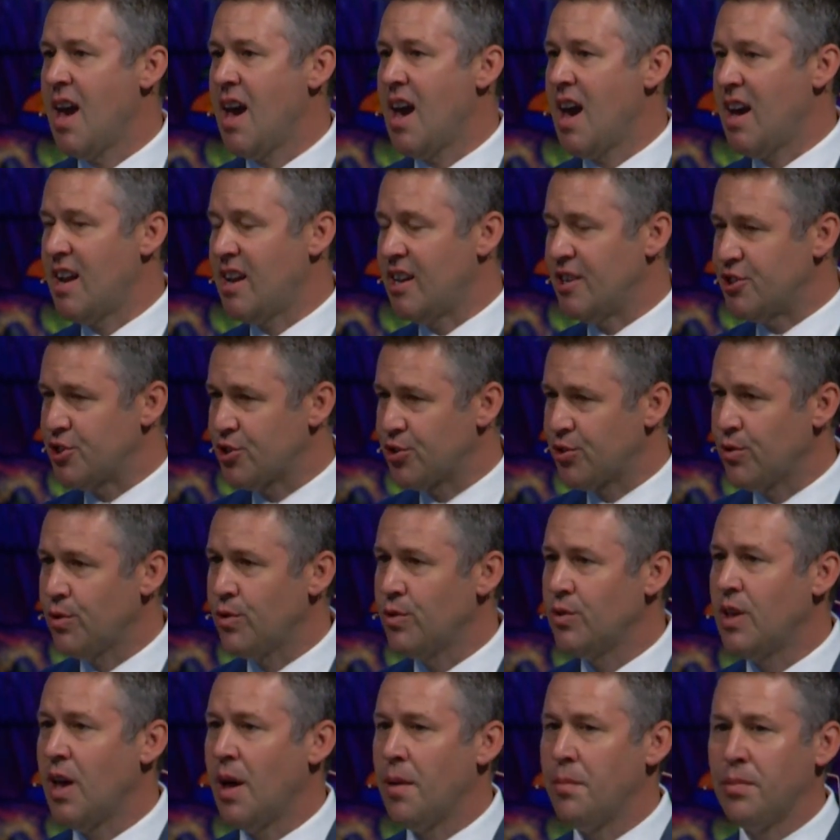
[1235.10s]
And I
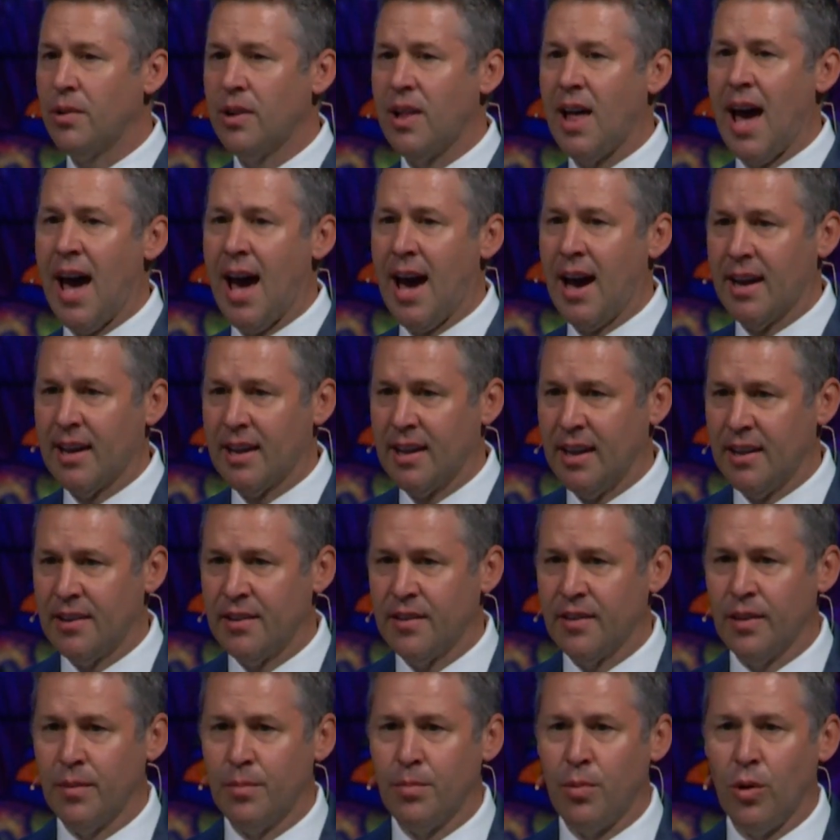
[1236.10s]
screwed that plaque
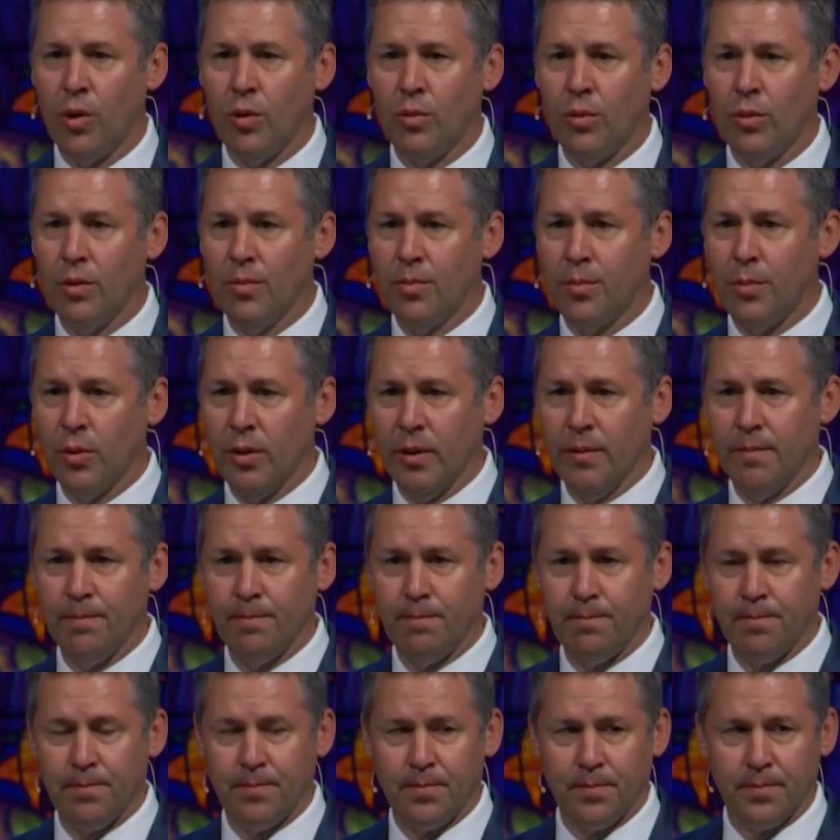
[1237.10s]
into the pulpit
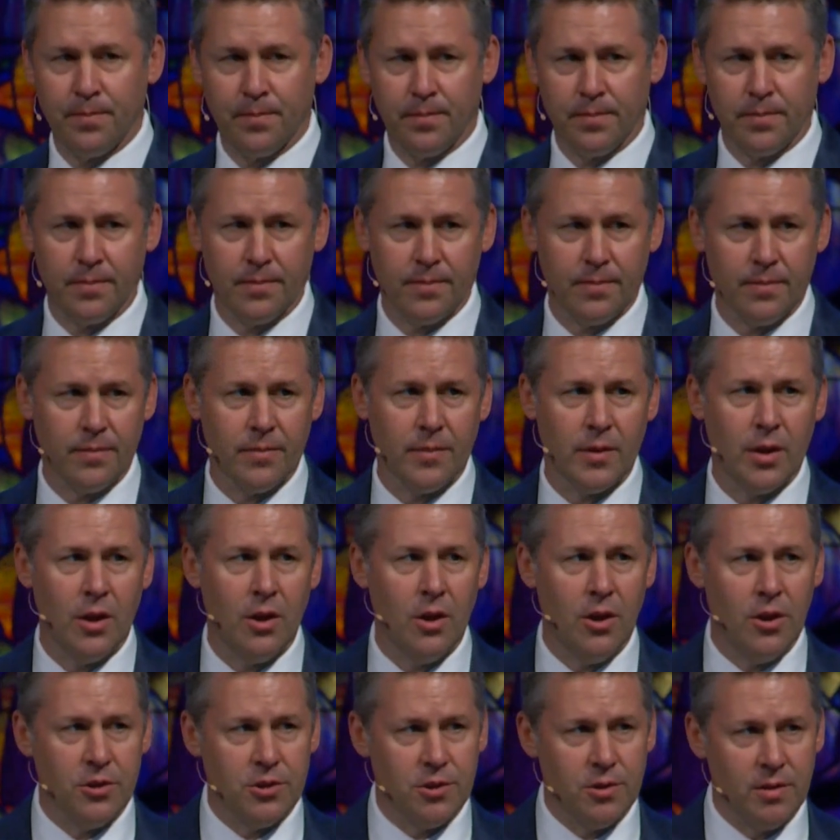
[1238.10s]

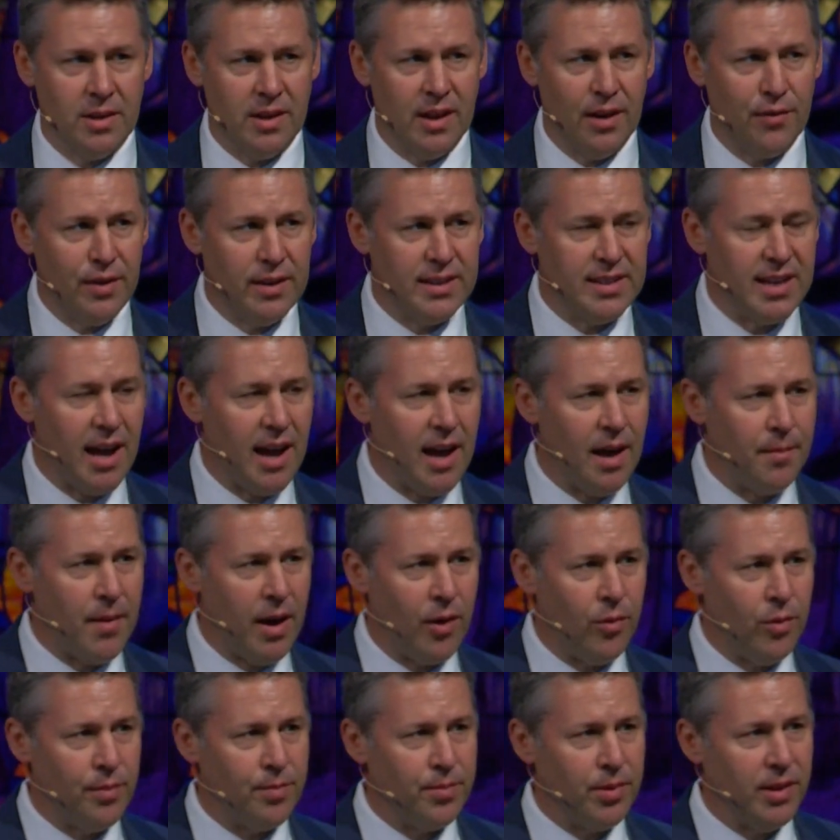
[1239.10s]
so that every time I
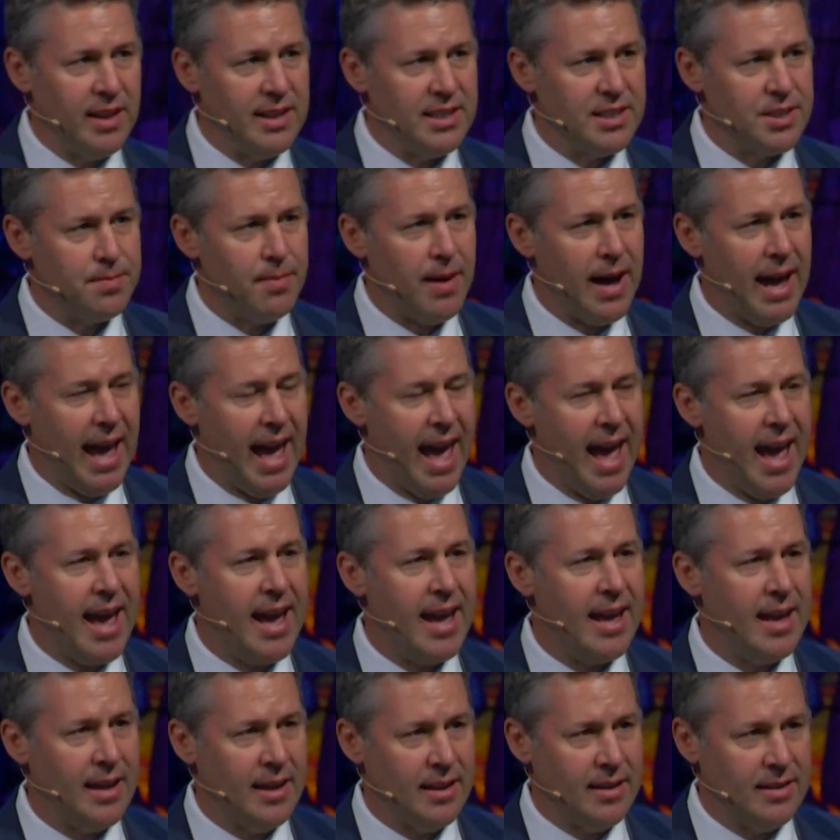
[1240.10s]
would place my
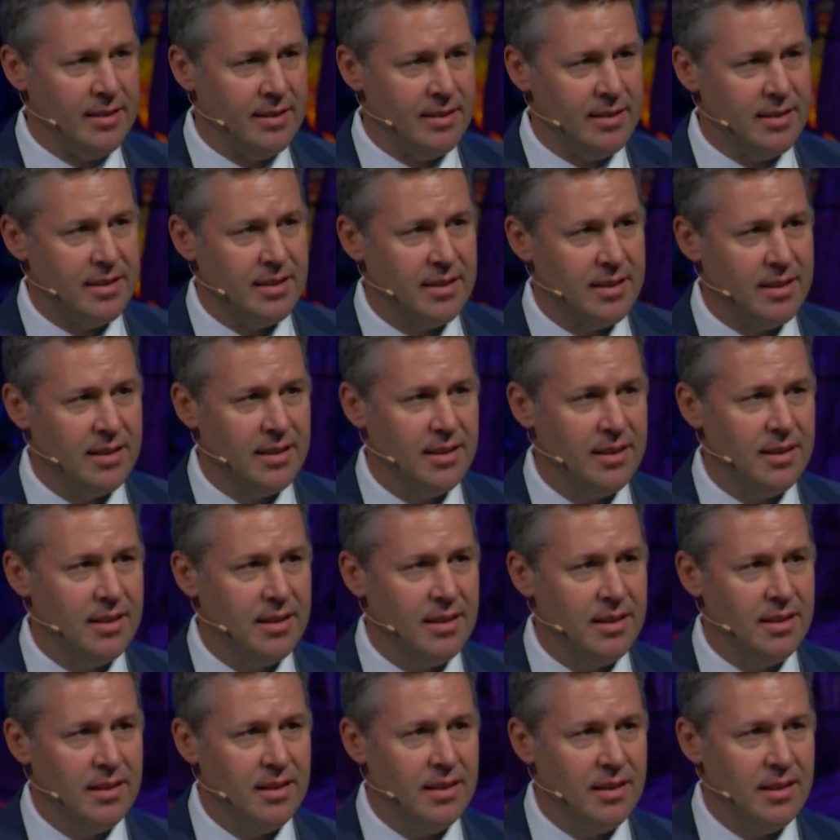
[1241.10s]
hand
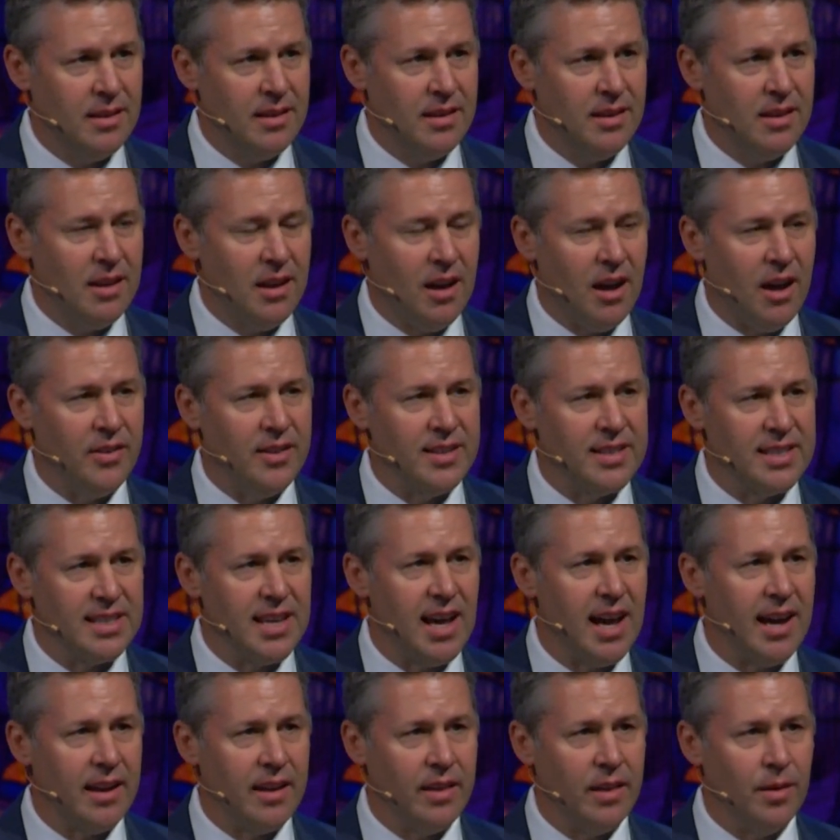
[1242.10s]
on the
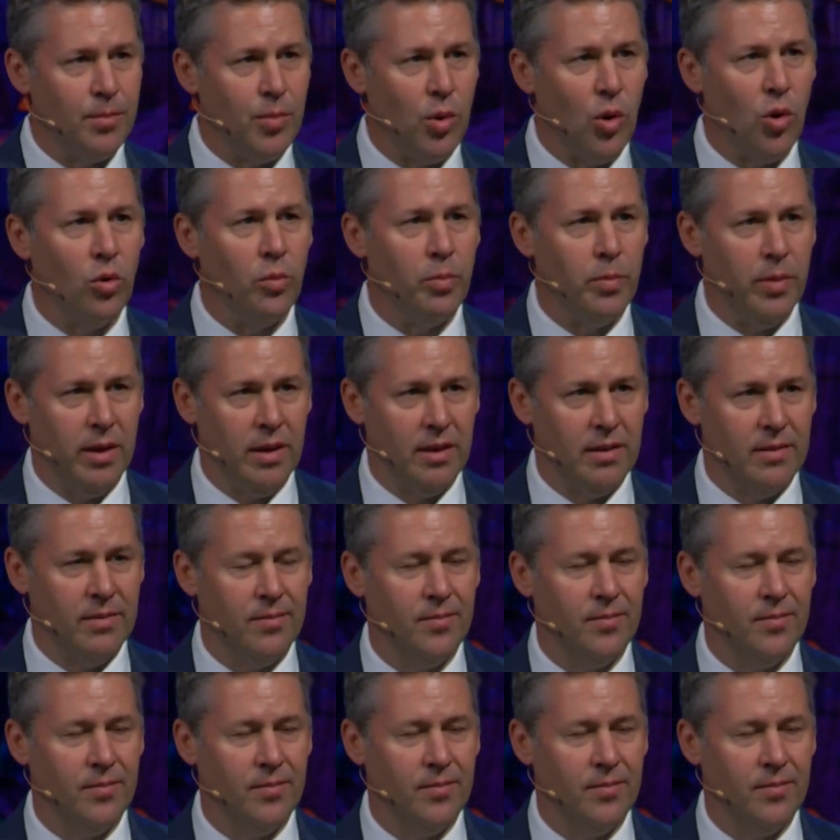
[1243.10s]
side of the pulpit,